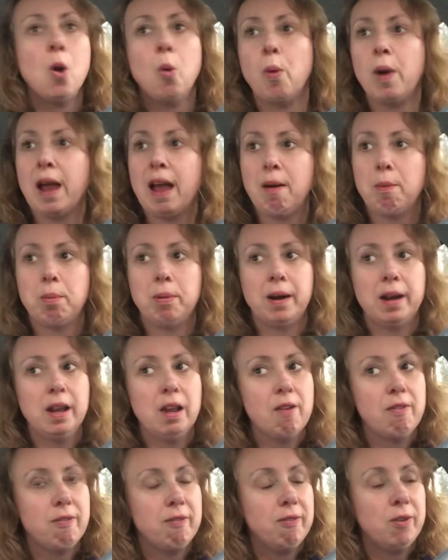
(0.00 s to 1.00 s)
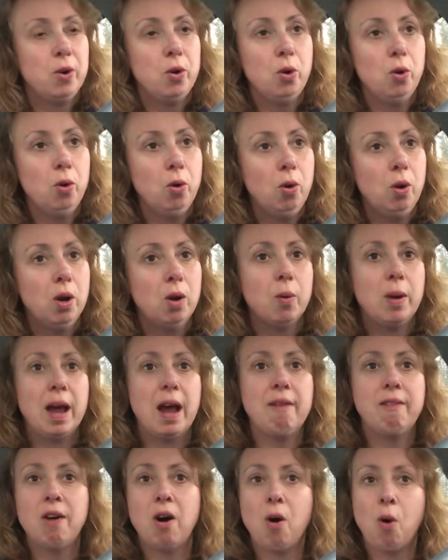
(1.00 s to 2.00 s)
We have plenty of food. We
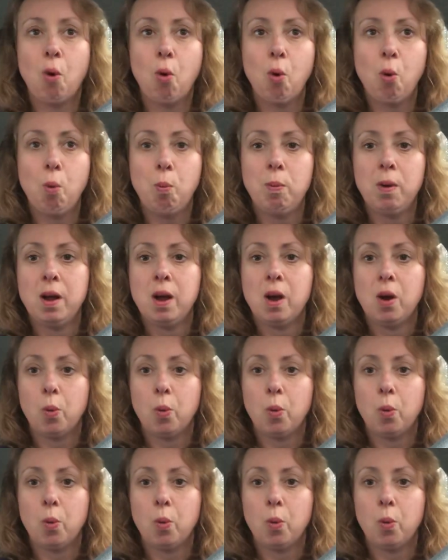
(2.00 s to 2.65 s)
have a home.